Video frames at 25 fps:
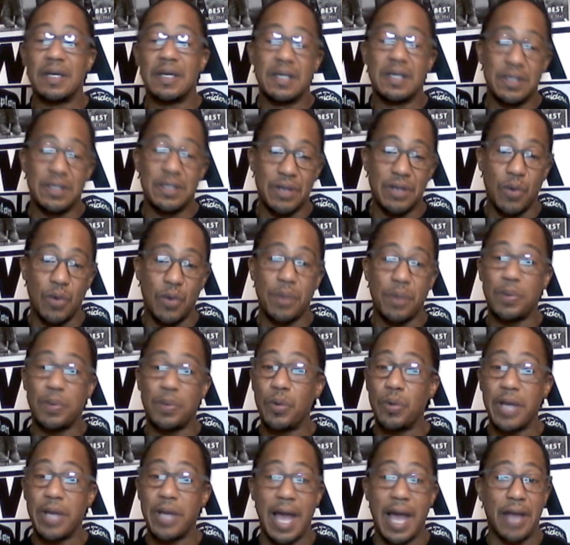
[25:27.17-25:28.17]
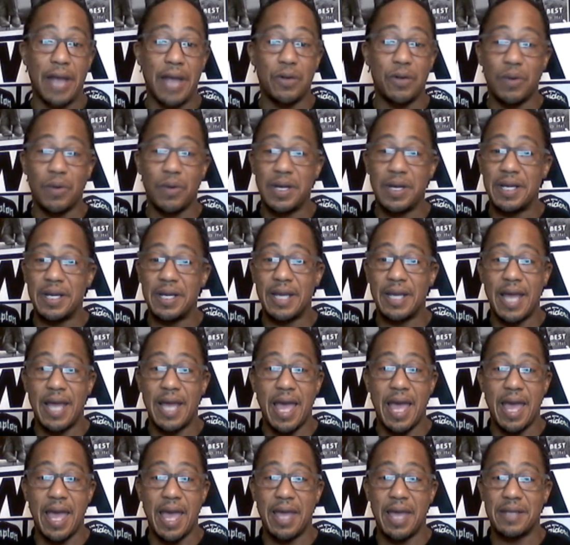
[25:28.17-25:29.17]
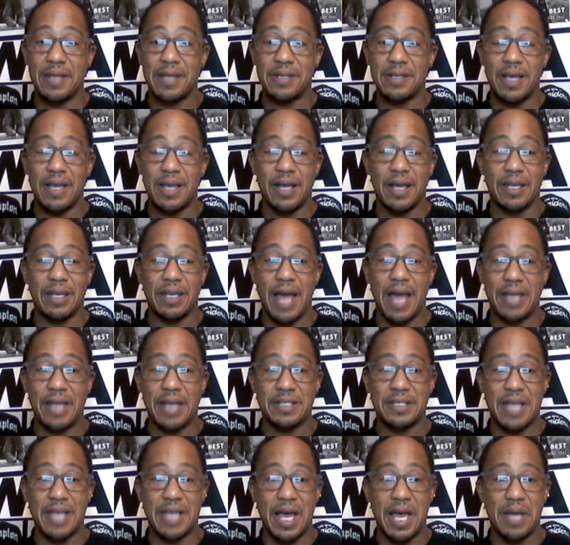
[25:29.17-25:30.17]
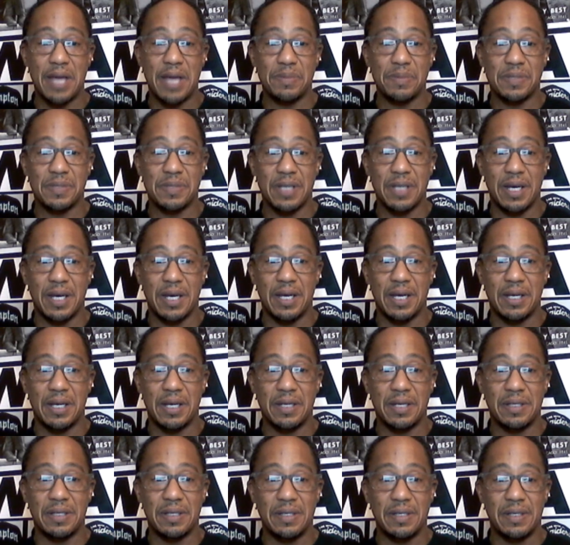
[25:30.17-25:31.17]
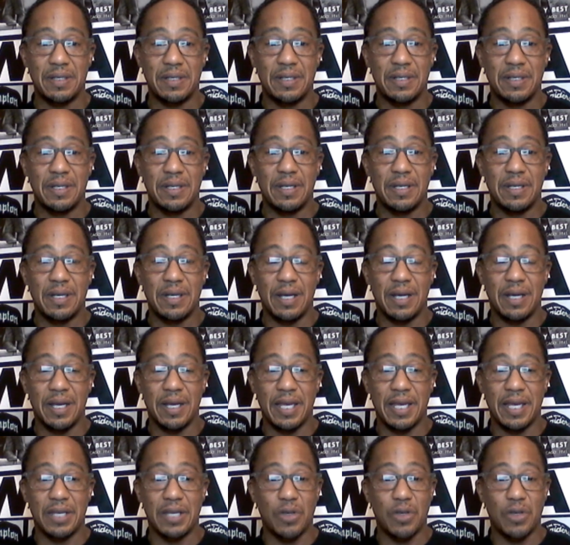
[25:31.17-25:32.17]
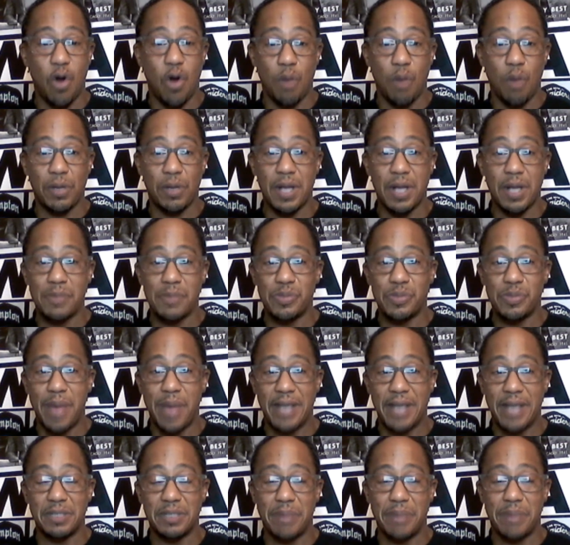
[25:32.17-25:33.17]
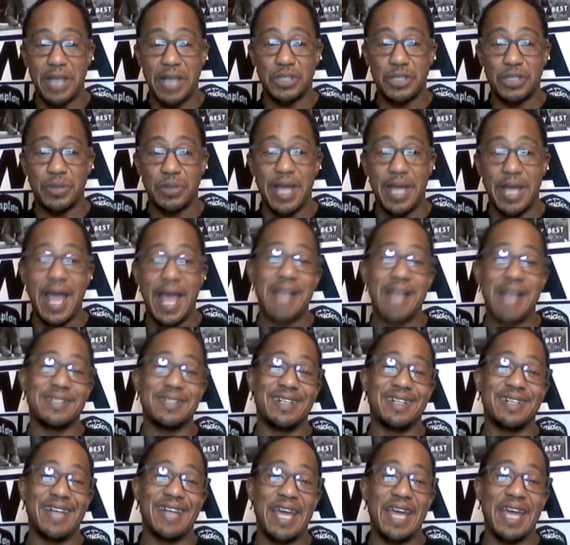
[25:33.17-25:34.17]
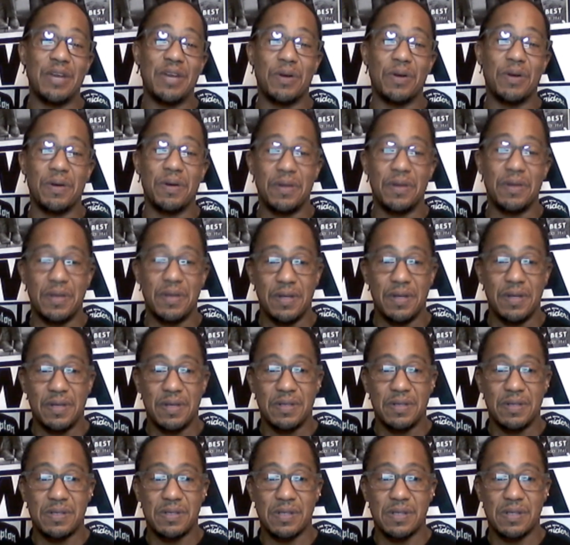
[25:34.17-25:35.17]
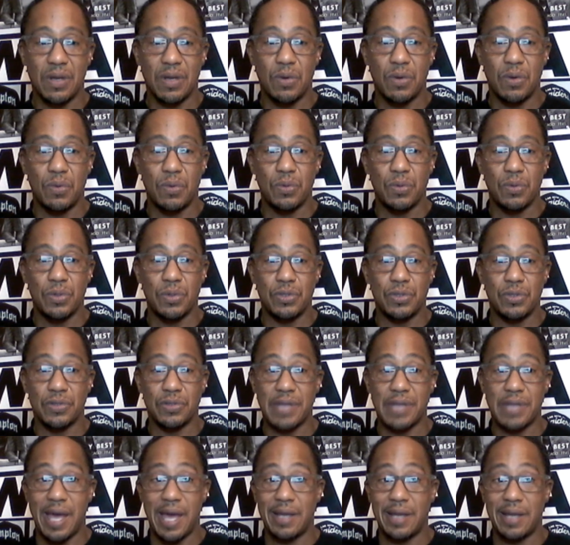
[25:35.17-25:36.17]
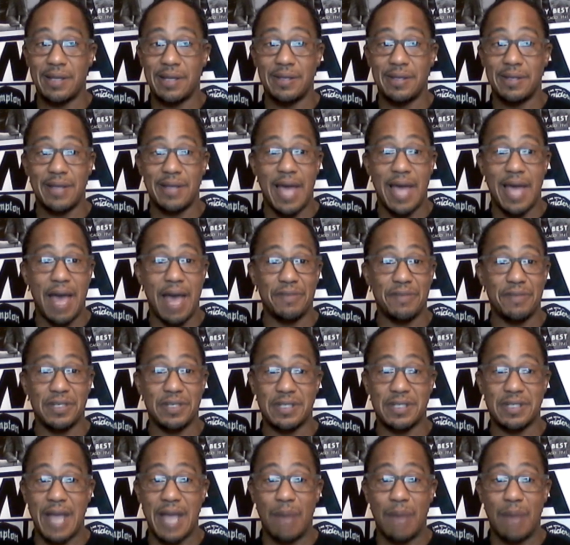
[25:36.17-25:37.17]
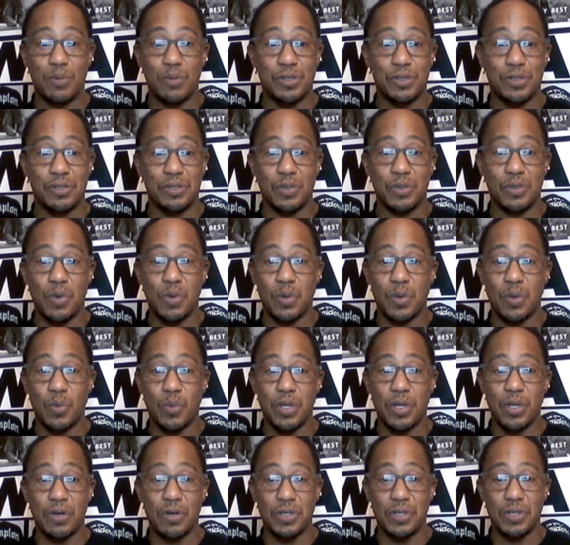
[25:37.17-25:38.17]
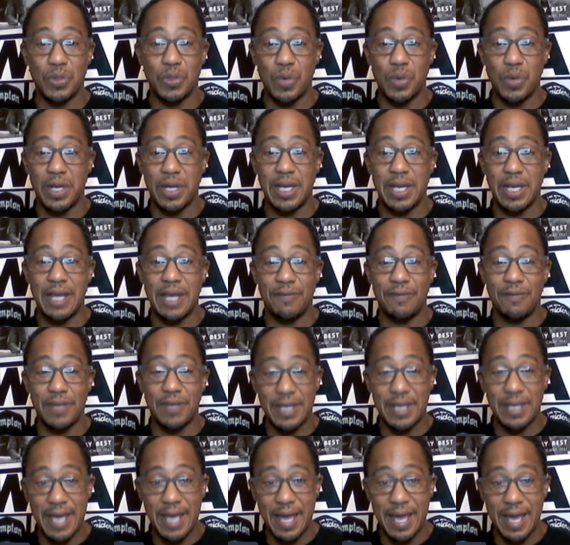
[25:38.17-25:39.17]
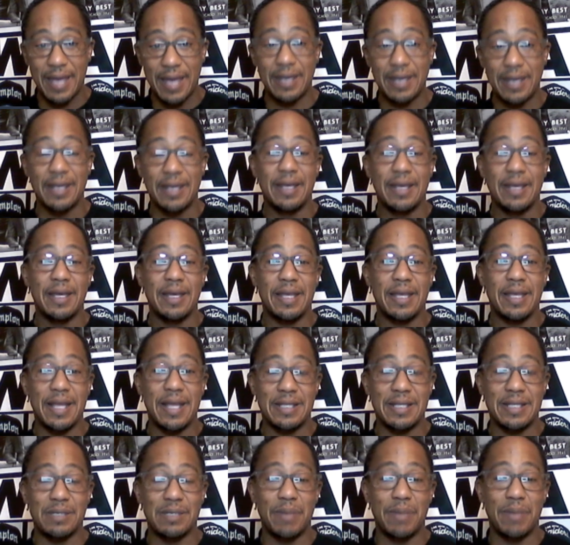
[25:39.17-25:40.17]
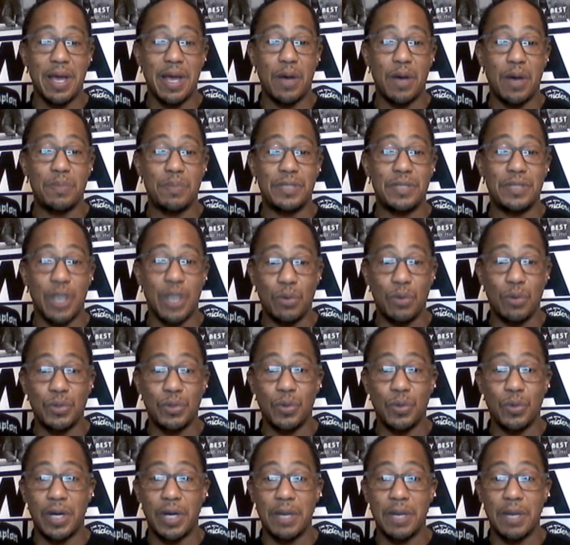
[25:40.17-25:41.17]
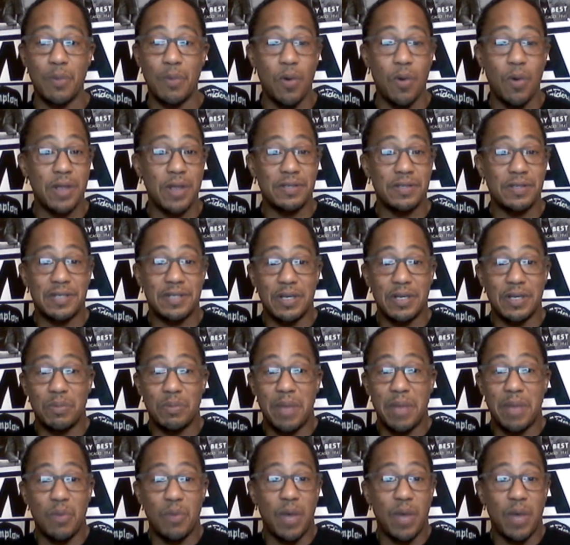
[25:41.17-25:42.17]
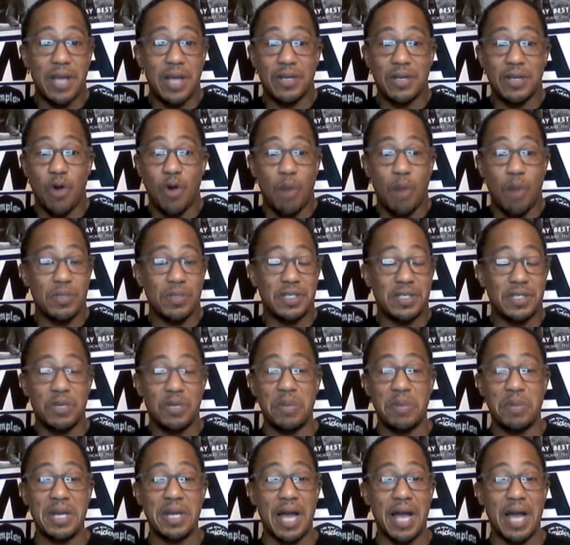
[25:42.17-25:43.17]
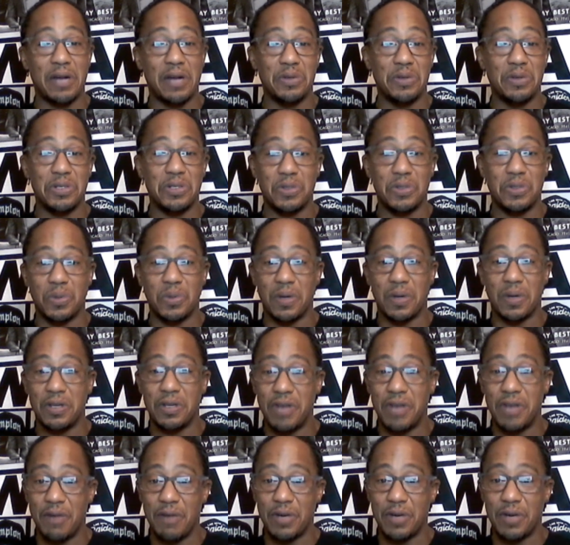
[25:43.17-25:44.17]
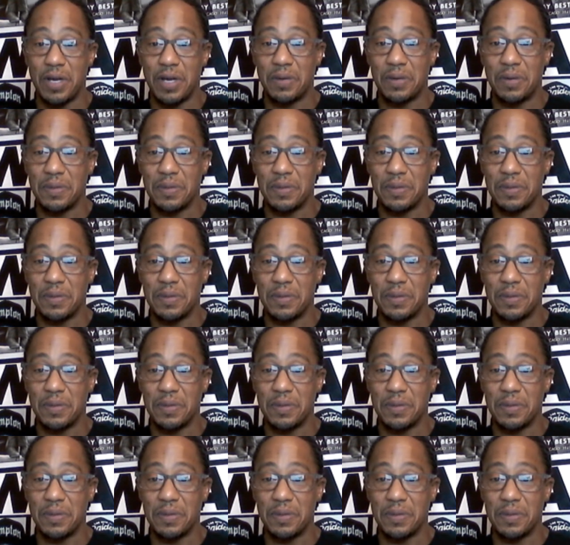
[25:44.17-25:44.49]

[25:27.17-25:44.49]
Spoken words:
You know what, Poonie? I agree. And a lot of times, again, karma comes back to bite you in the ass later. So you just kind of have to stop what you're doing when you're doing it. If you can, get some help. Don't do it anymore, and still may wait. Karma still may knock on your door. You never know.